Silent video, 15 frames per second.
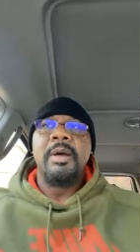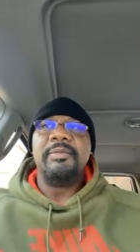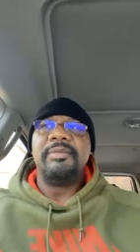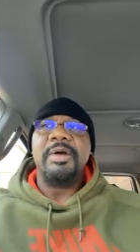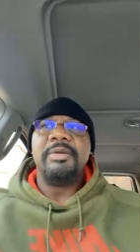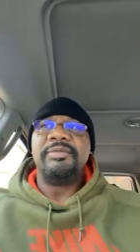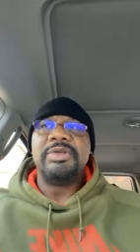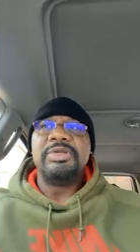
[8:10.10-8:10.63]
of,
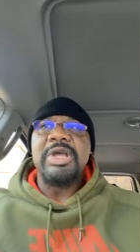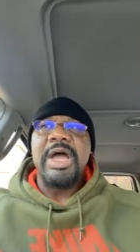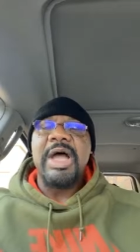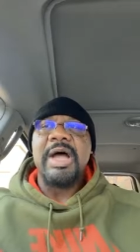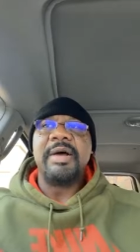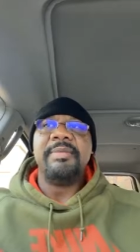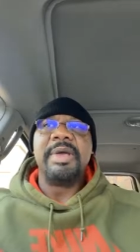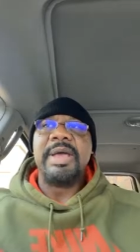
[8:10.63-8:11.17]
of the
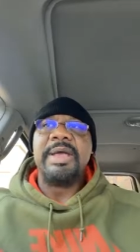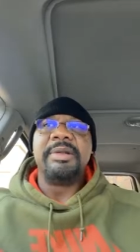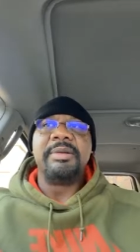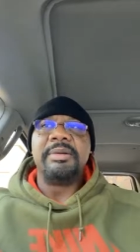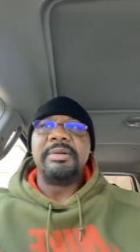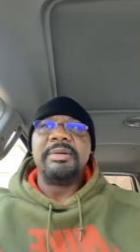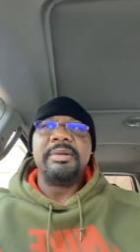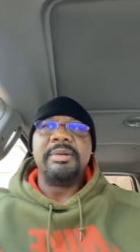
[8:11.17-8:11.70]
job
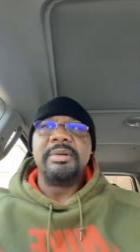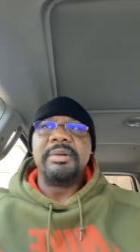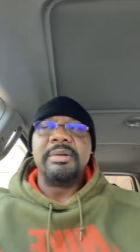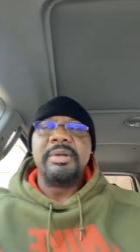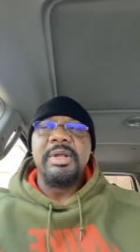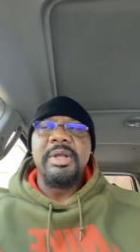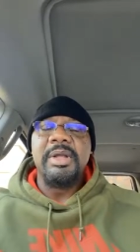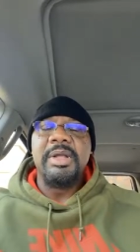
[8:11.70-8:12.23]
and
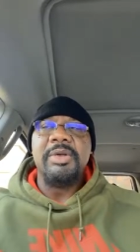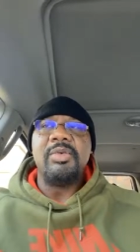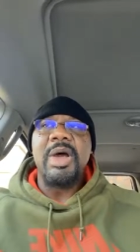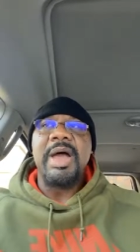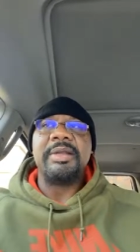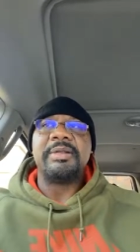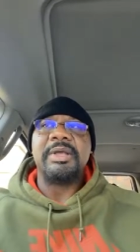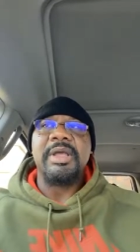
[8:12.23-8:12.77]
he
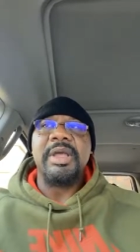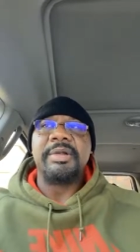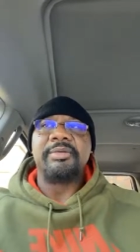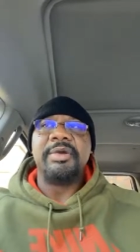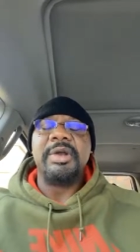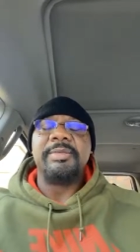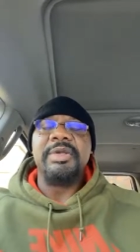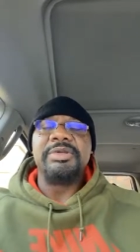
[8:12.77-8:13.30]
wanted to
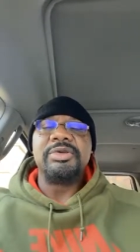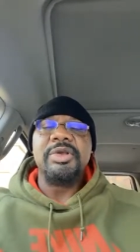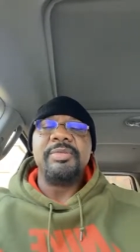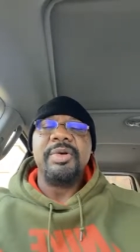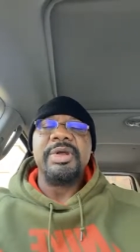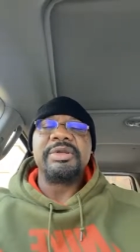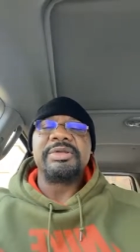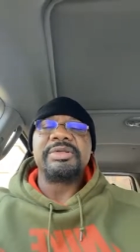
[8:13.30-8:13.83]
get rid of me. So he
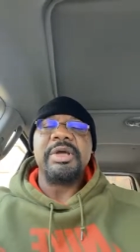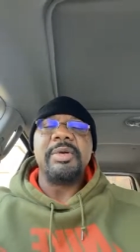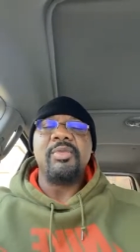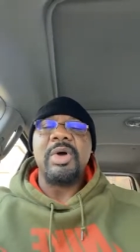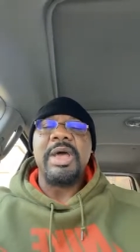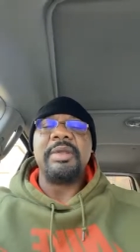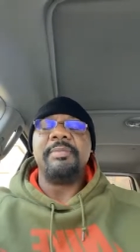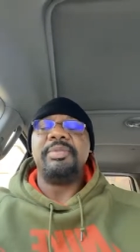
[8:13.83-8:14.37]
brings
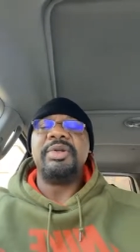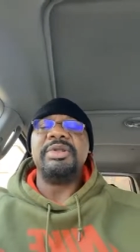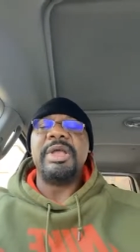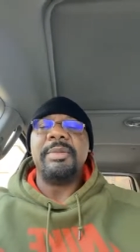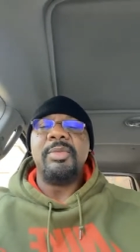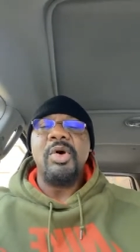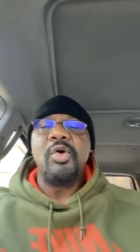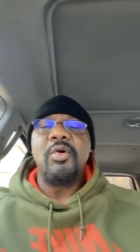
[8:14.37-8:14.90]
someone and put
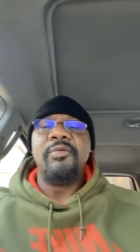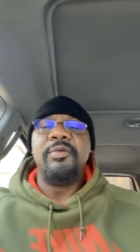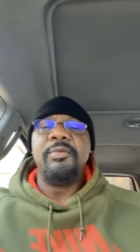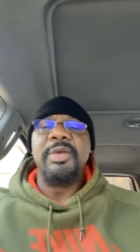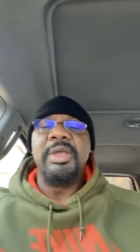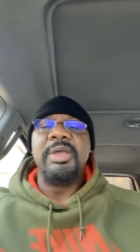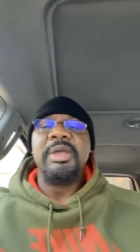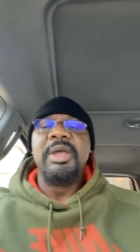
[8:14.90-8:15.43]
them over
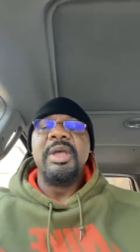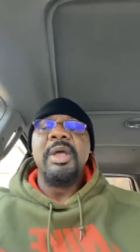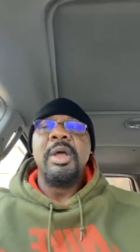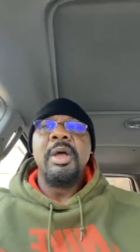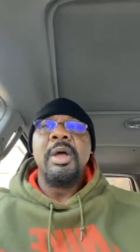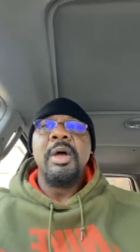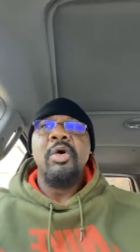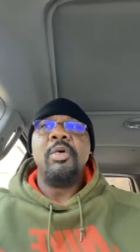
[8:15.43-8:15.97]
me
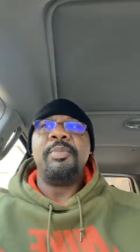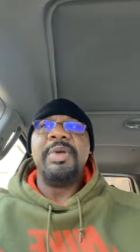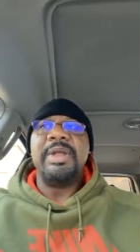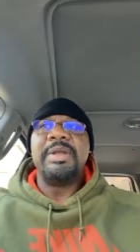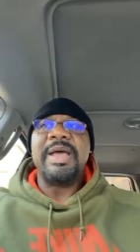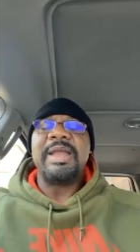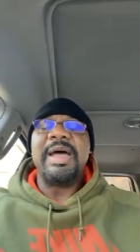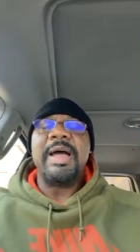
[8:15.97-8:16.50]

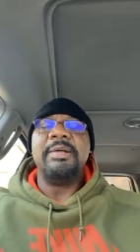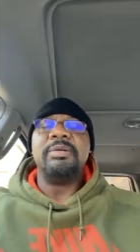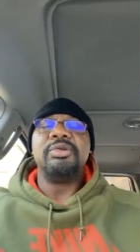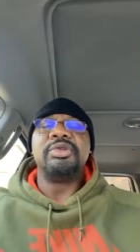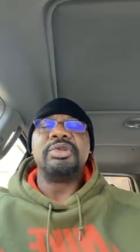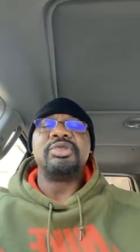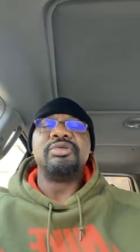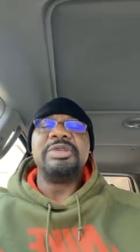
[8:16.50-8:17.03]
hoping that I will
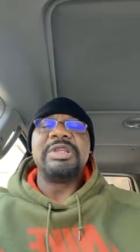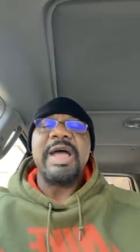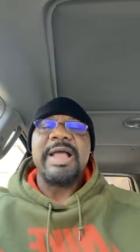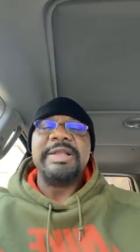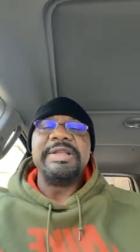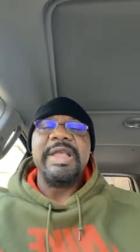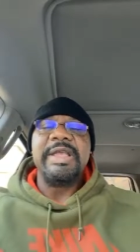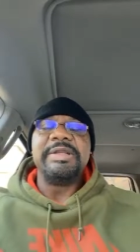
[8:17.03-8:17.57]
just
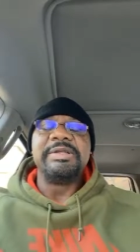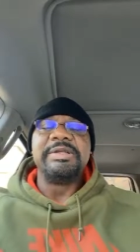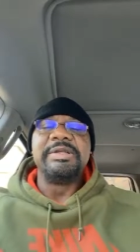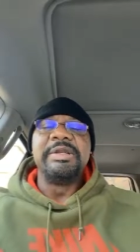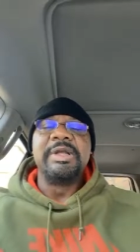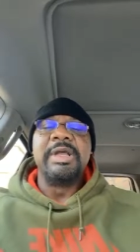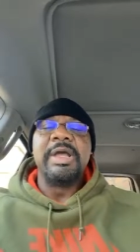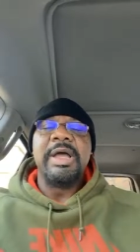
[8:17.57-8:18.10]
retaliate
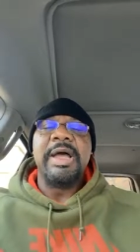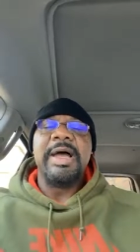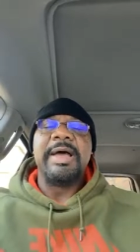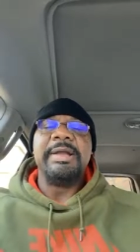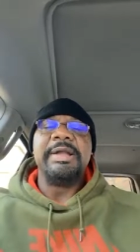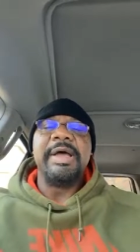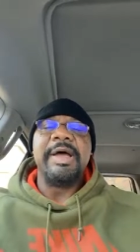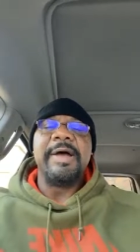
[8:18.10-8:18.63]

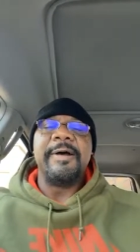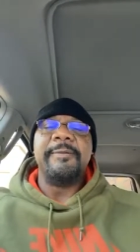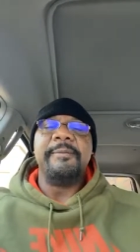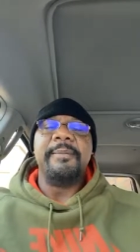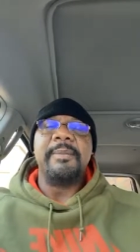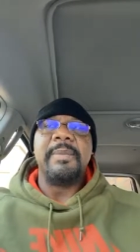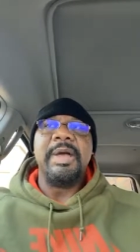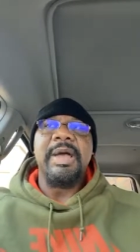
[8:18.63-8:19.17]
and
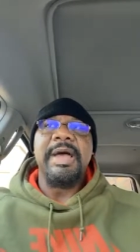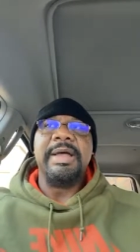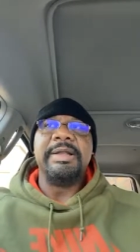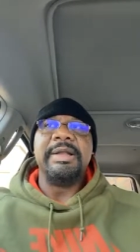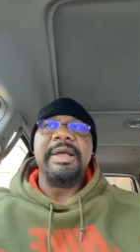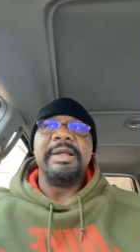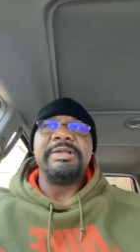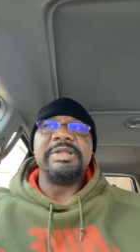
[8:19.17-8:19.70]
um
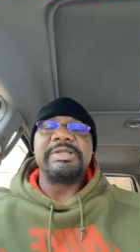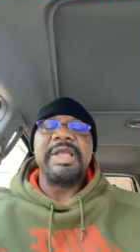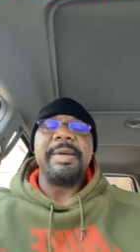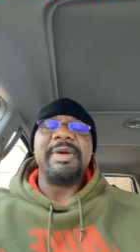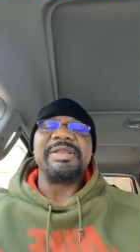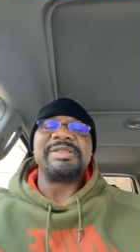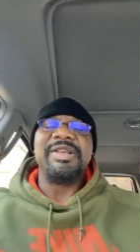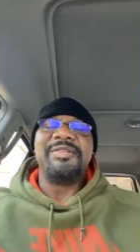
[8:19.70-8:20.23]
and and just
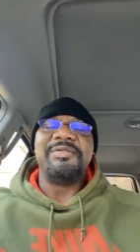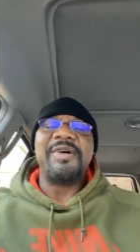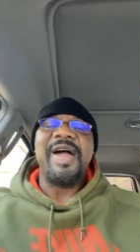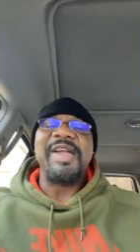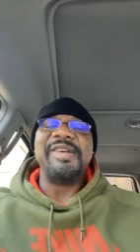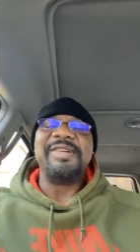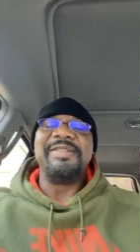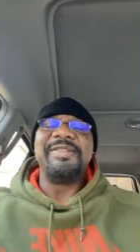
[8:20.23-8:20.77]
get myself
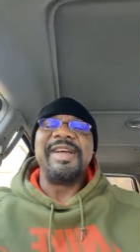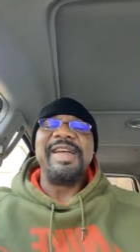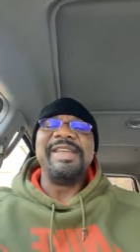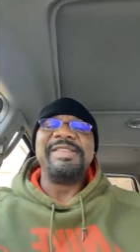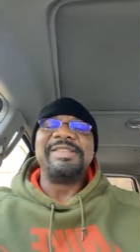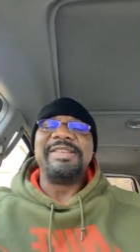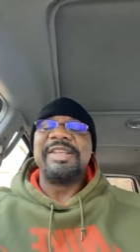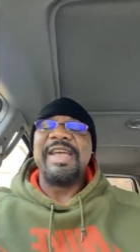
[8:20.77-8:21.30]
fired,
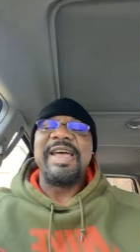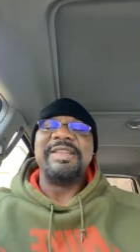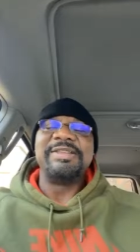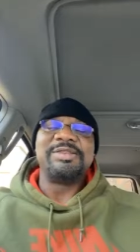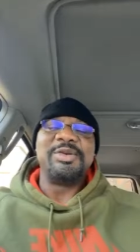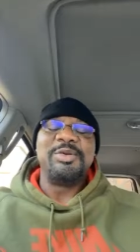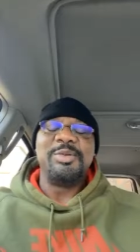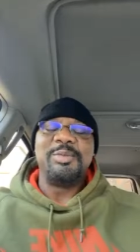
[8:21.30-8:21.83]
right? So they had
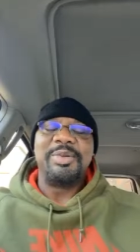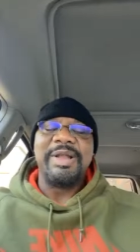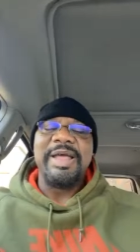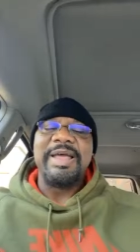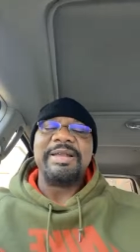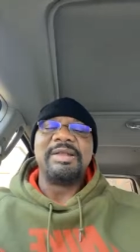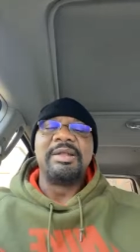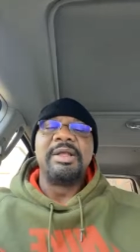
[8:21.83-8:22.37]
this whole
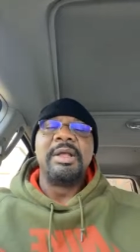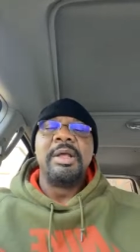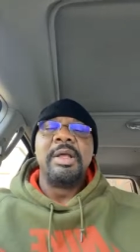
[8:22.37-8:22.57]
plan.